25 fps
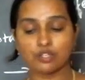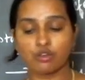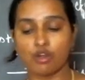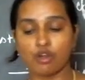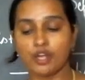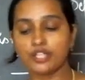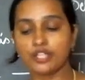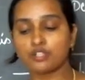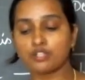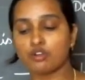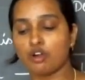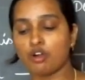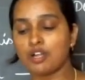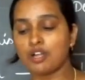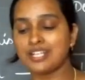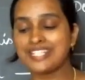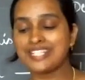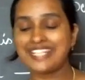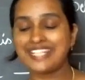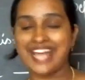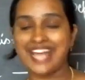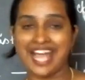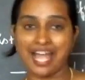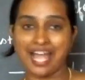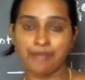coin
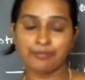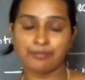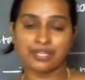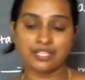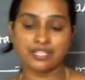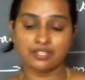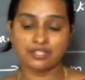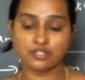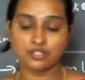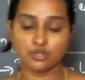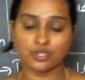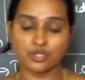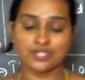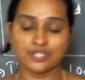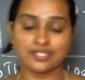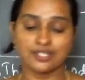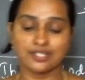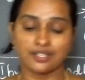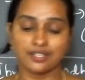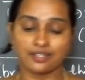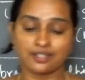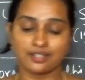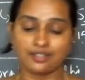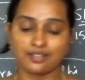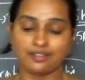called dam into a
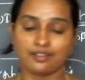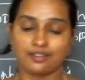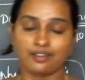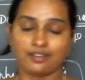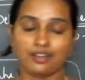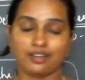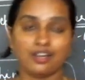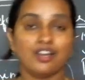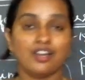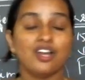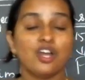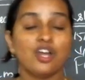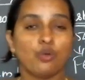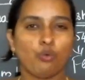circular.